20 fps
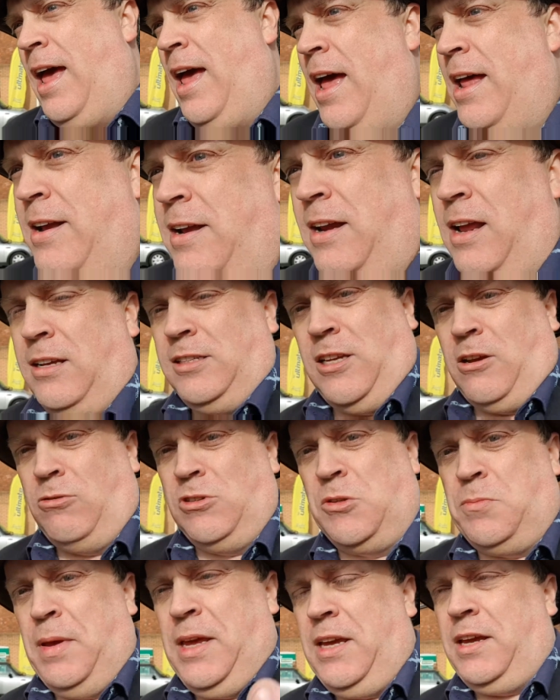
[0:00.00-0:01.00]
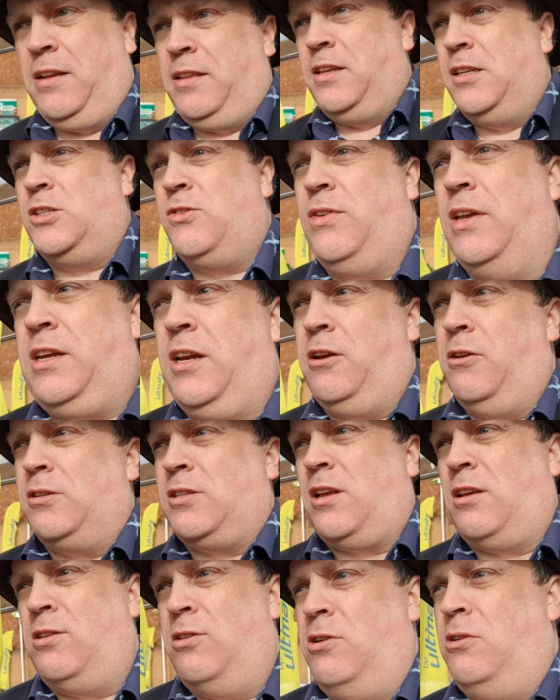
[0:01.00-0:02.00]
And as I was making these
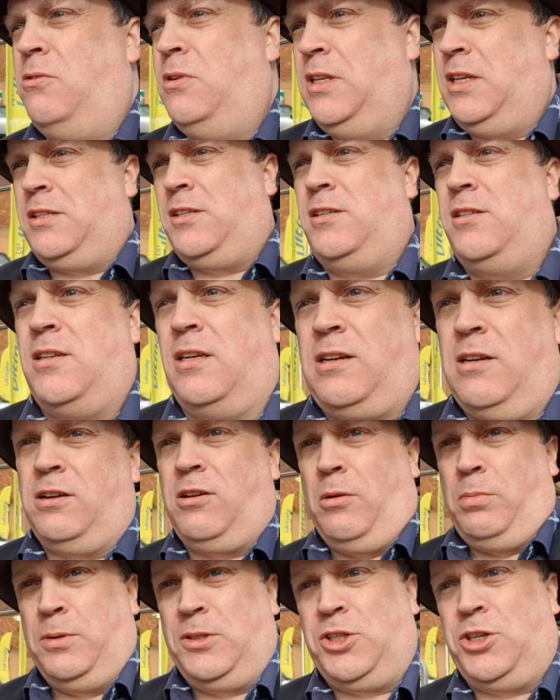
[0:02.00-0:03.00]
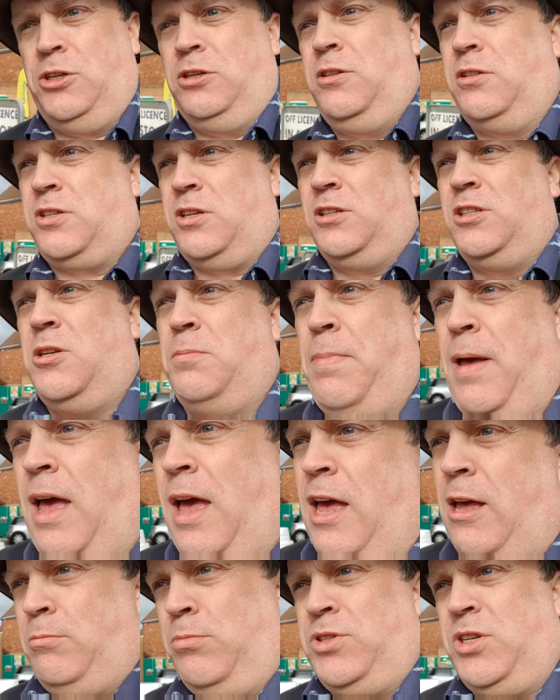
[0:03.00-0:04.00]
videos, I thought, well, this is a good opportunity to
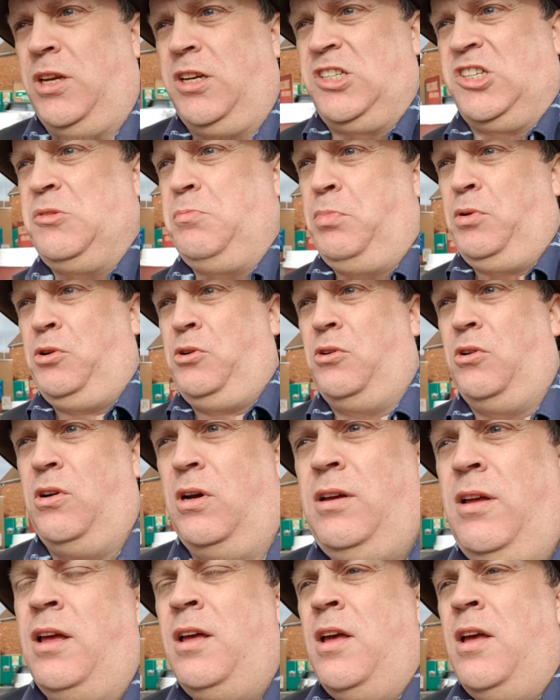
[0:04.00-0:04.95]
perhaps explore